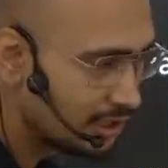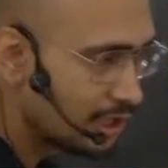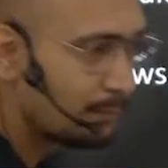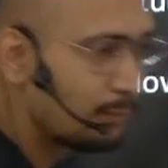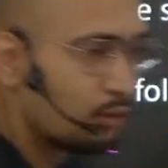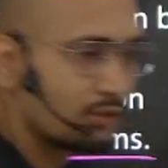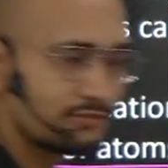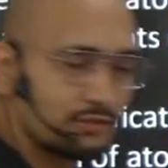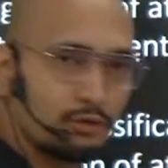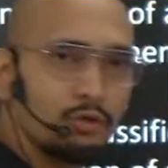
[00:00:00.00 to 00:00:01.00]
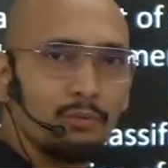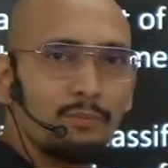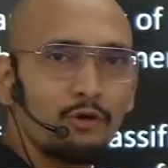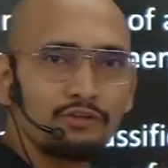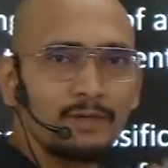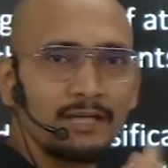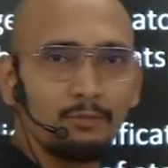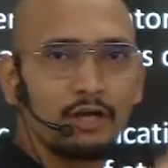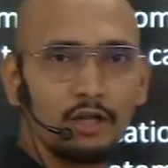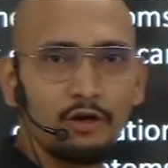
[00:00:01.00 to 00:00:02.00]
Borsbury
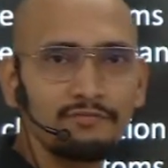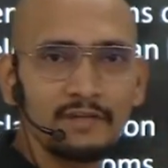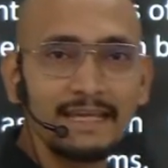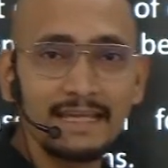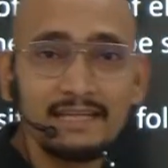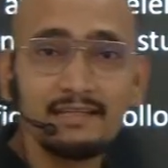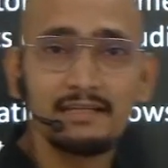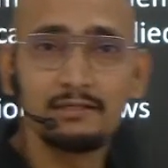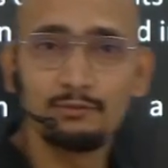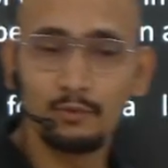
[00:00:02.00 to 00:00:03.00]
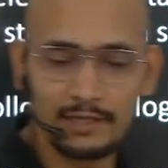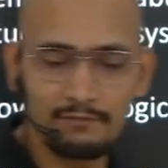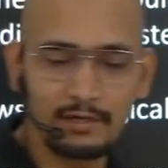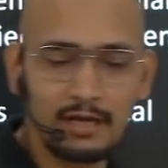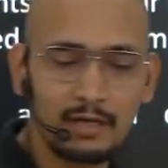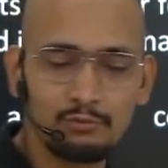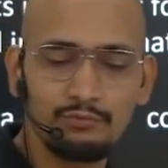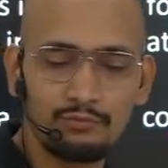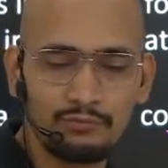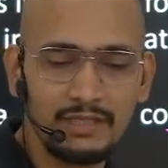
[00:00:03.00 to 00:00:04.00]
model of whatever how
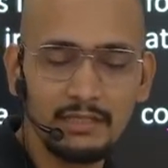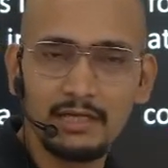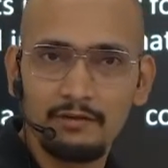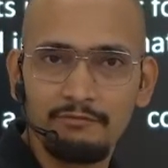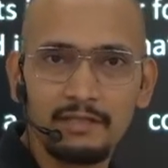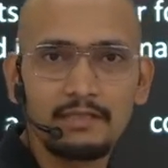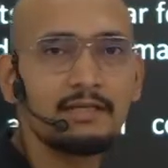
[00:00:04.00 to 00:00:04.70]
we fill the